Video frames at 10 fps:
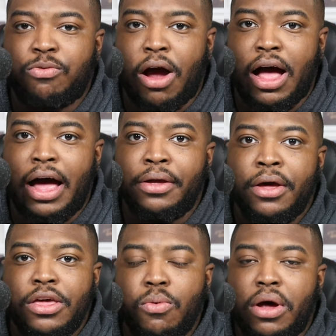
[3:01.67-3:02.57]
ride.
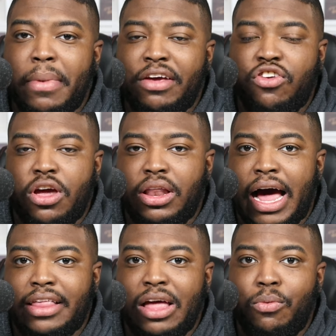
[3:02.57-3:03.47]
You want to make sure you're
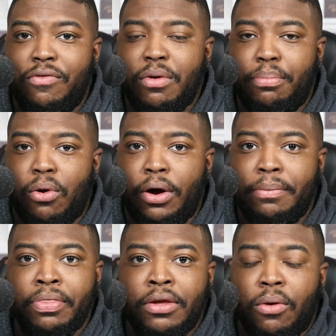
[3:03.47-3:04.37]
locked in with your boy
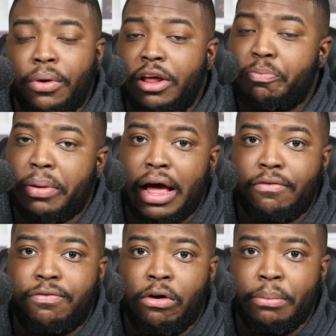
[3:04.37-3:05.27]
on this
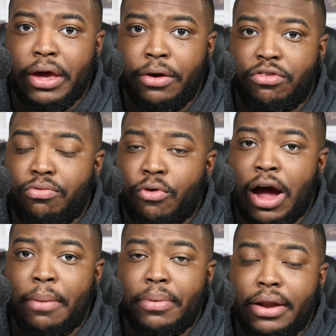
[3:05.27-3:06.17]
platform here.
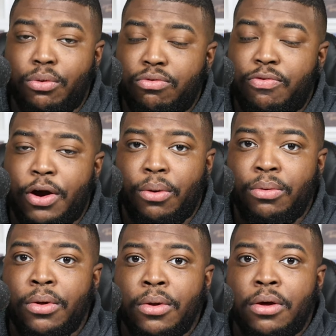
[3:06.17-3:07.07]
Subscribe at Hoops Pharaoh
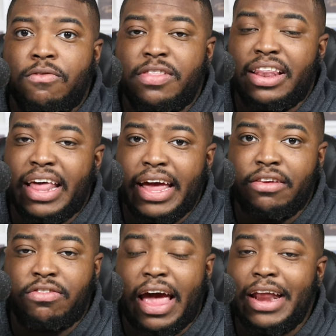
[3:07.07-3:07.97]
for the
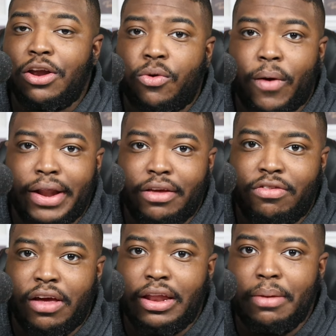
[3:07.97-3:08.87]
latest and the
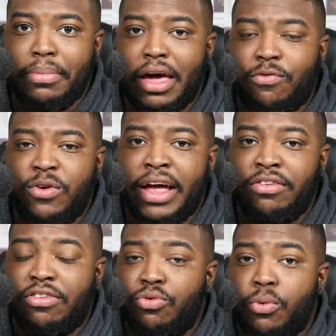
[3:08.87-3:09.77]
greatest in NBA free
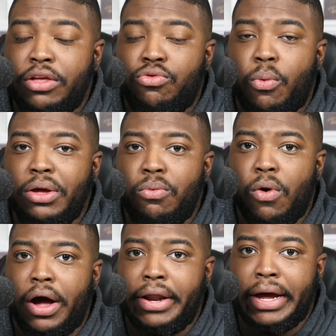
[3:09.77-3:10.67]
agency
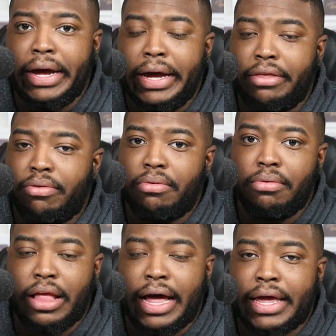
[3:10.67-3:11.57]
2021. All right?
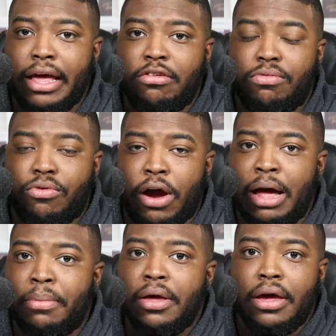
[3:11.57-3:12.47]
Lock in,
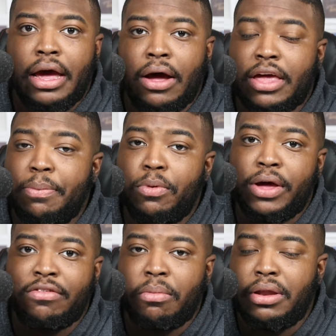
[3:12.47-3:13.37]
subscribe, and I'll keep you
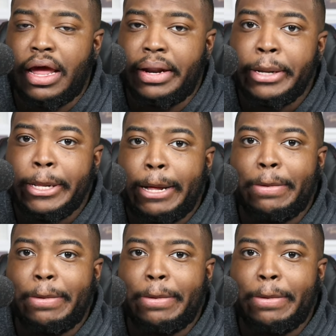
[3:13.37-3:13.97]
guys up to date. I'm